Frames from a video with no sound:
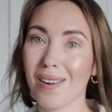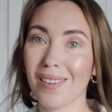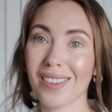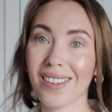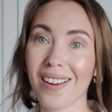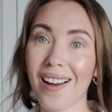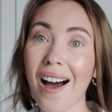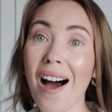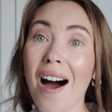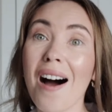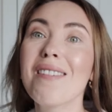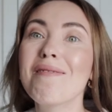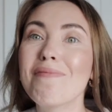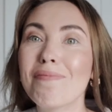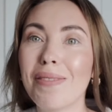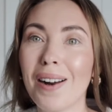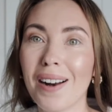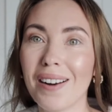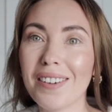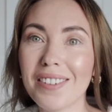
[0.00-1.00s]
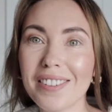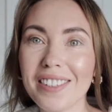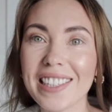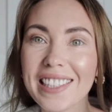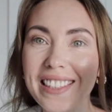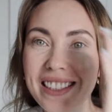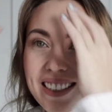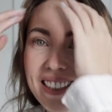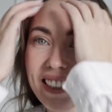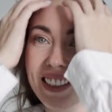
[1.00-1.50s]
on, how
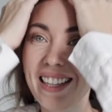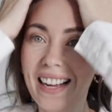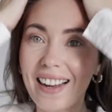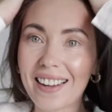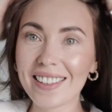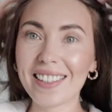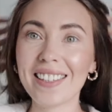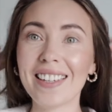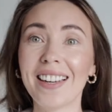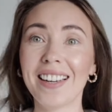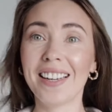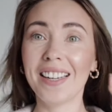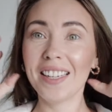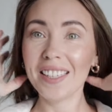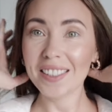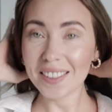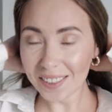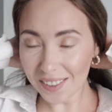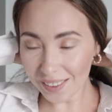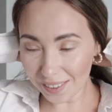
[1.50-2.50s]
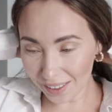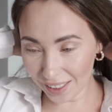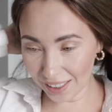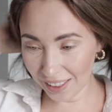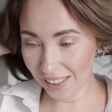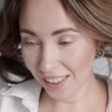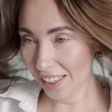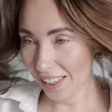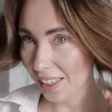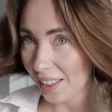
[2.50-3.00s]
perfect is that? So
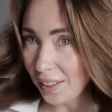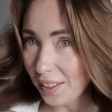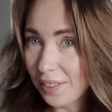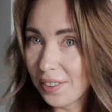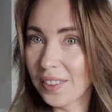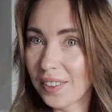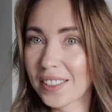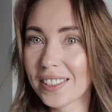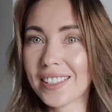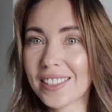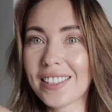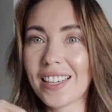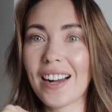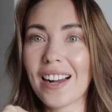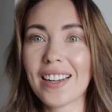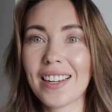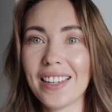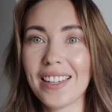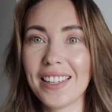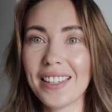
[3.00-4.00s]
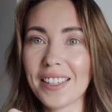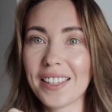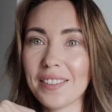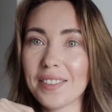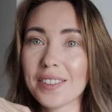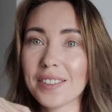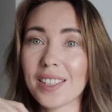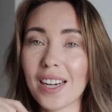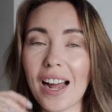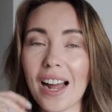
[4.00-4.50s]
if you're struggling,
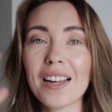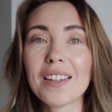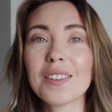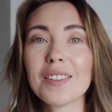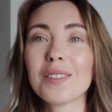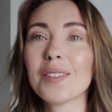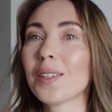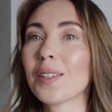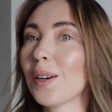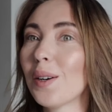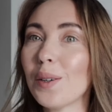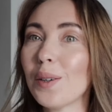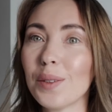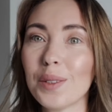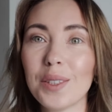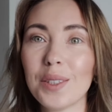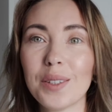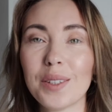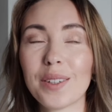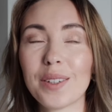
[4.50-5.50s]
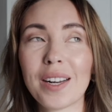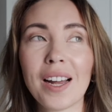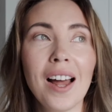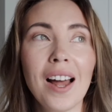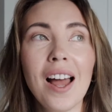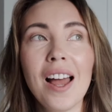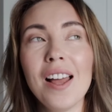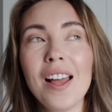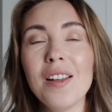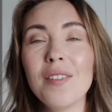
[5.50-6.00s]
if you're trying to grow your
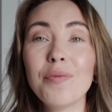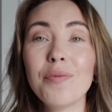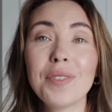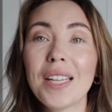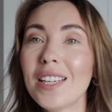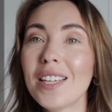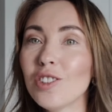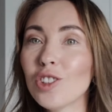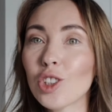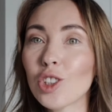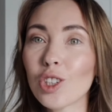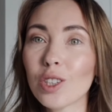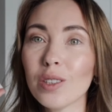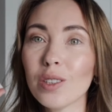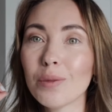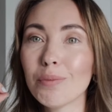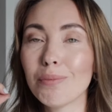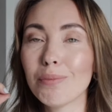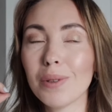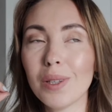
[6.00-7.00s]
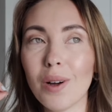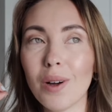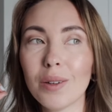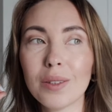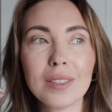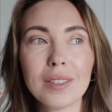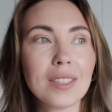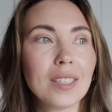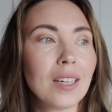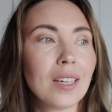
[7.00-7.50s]
natural
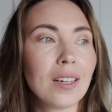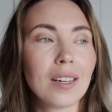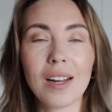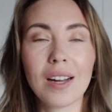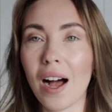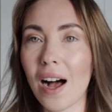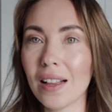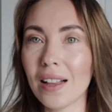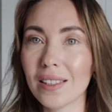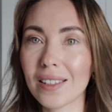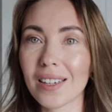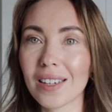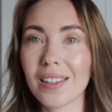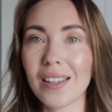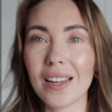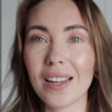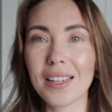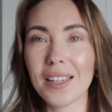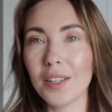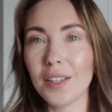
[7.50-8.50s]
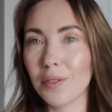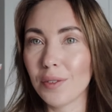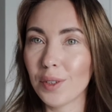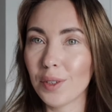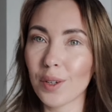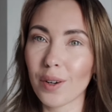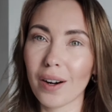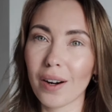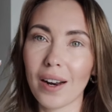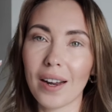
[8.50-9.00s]
blonde color, like if
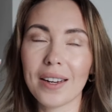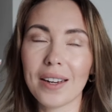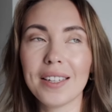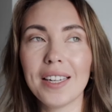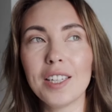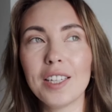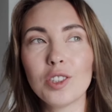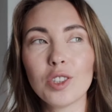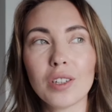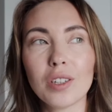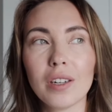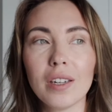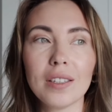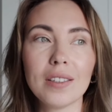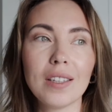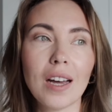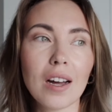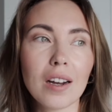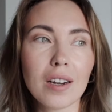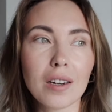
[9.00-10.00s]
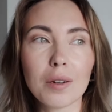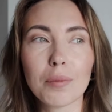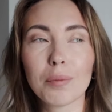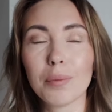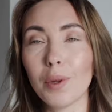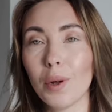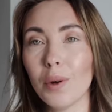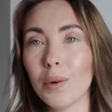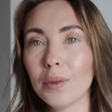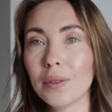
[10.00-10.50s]
you're like naturally dark
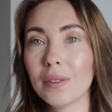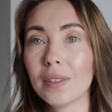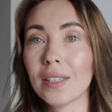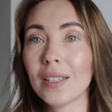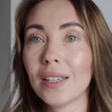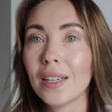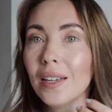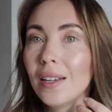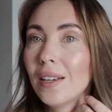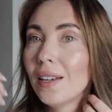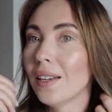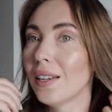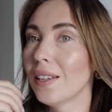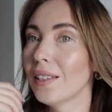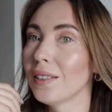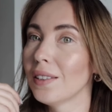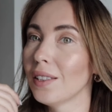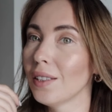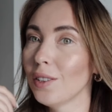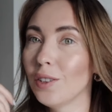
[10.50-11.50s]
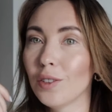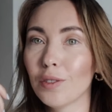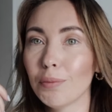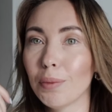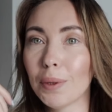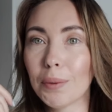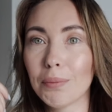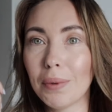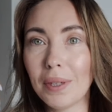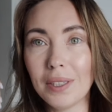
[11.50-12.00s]
blonde and you've
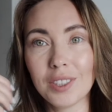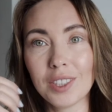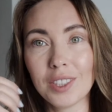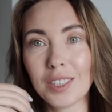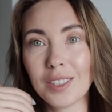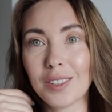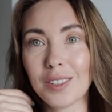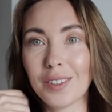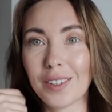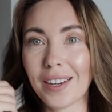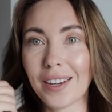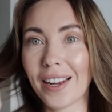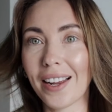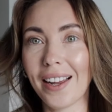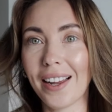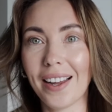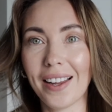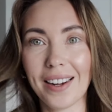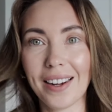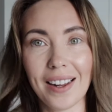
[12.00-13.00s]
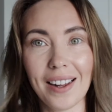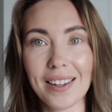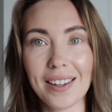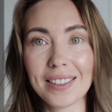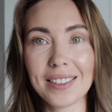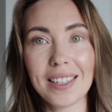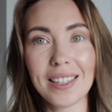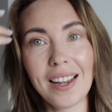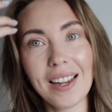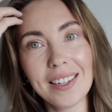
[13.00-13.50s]
been bleaching your hair
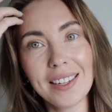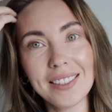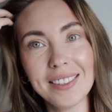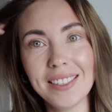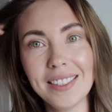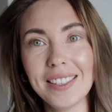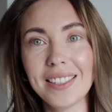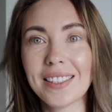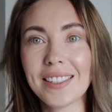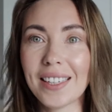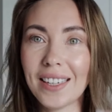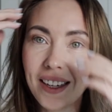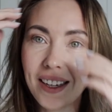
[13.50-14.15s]
as I did,